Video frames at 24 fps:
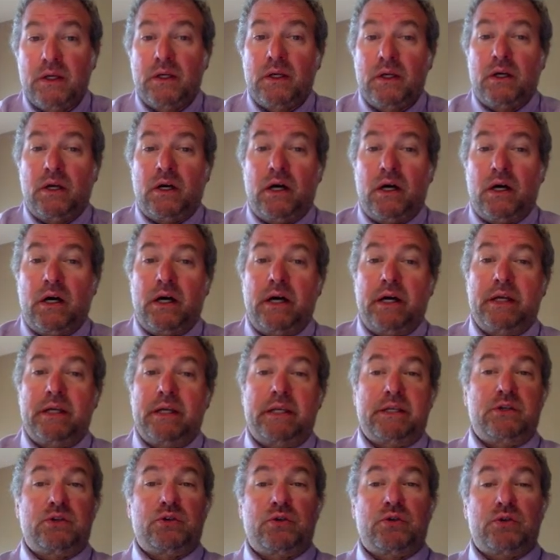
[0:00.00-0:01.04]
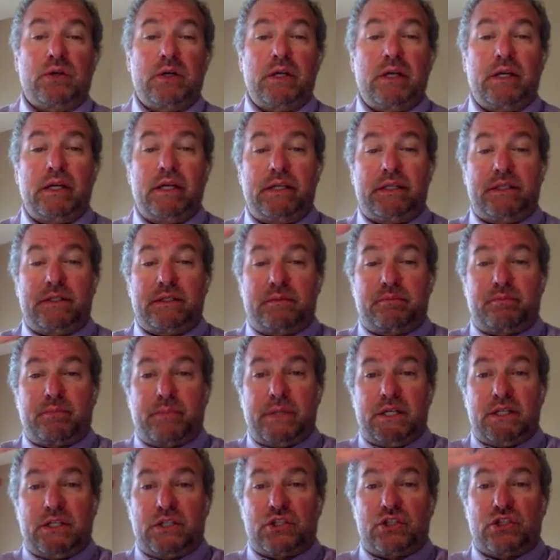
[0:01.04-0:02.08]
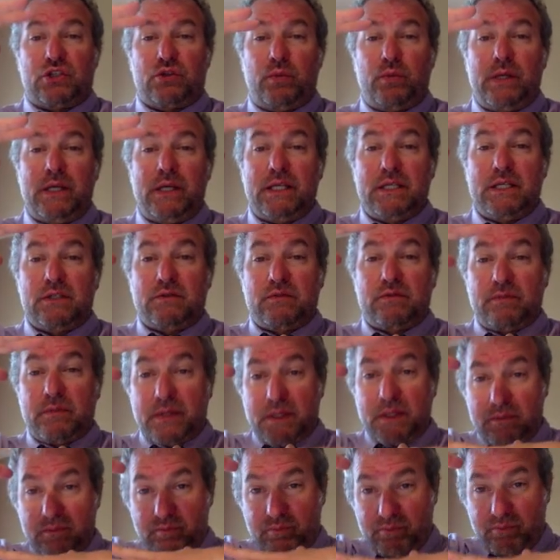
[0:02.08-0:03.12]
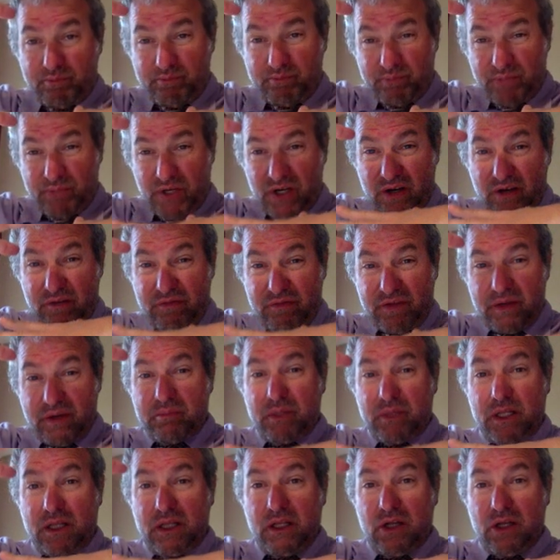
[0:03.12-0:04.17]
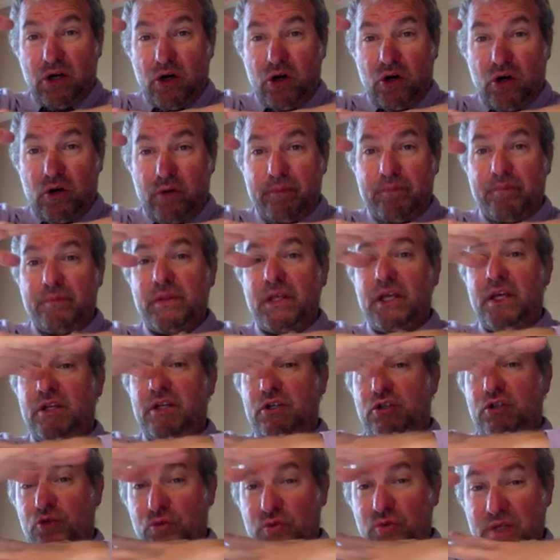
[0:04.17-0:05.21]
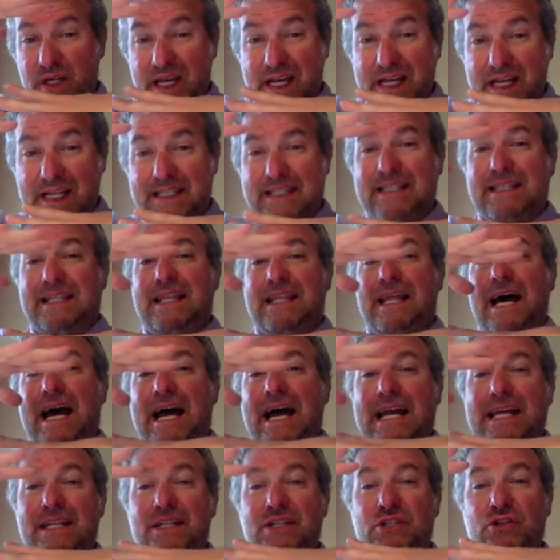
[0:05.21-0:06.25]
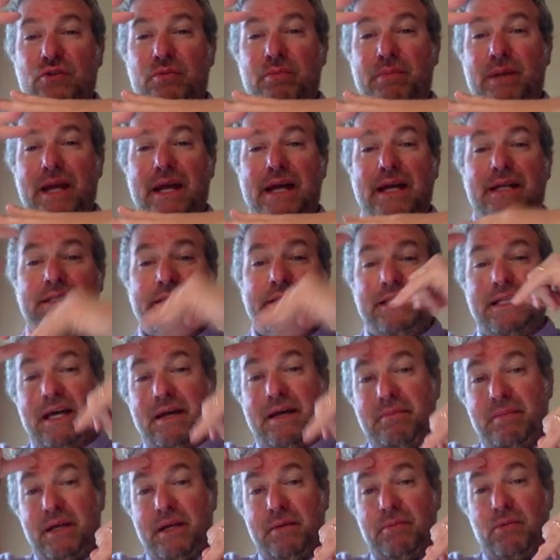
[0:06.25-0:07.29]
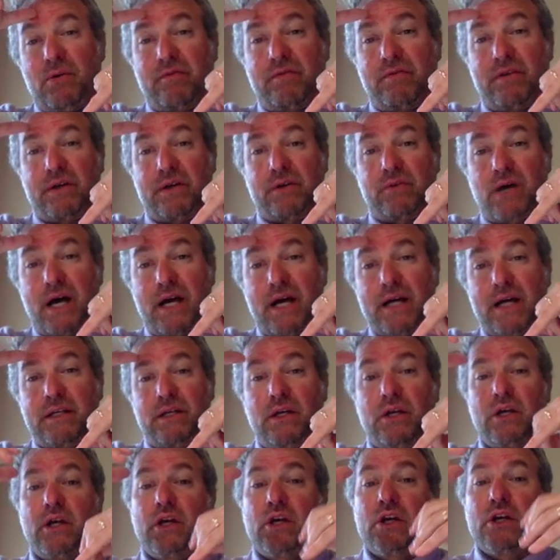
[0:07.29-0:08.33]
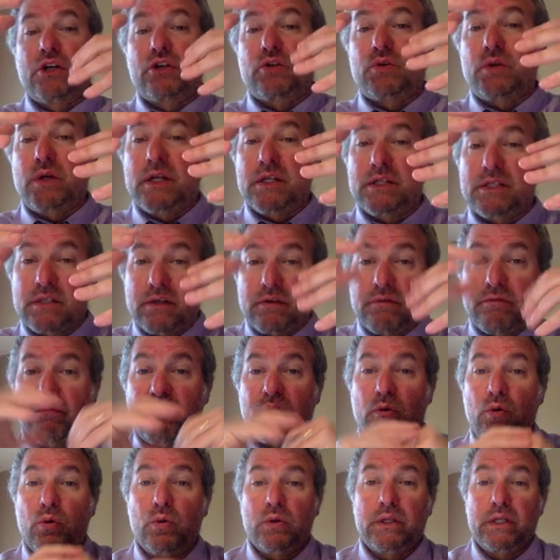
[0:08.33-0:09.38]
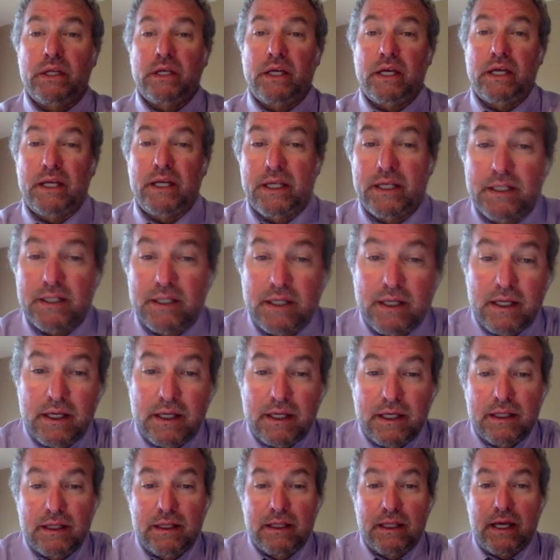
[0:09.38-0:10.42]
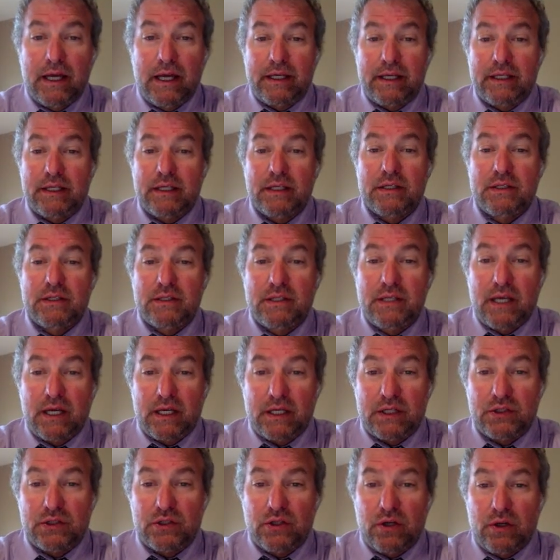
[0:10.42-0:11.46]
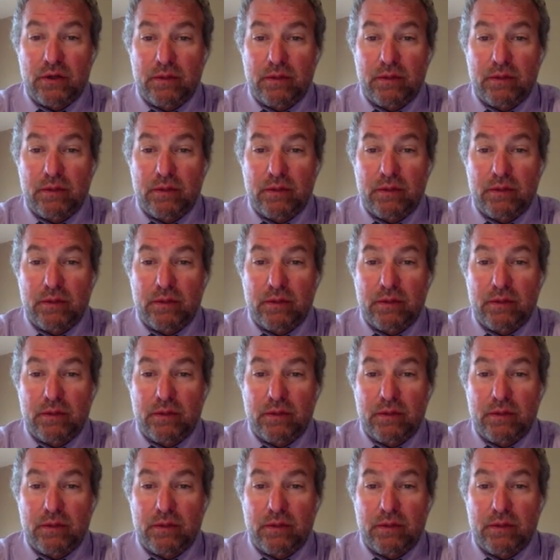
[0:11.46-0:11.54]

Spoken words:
It's been squeezed from the above and below and creates lines or bands in that metamorphic rock, creates a foliated-like texture.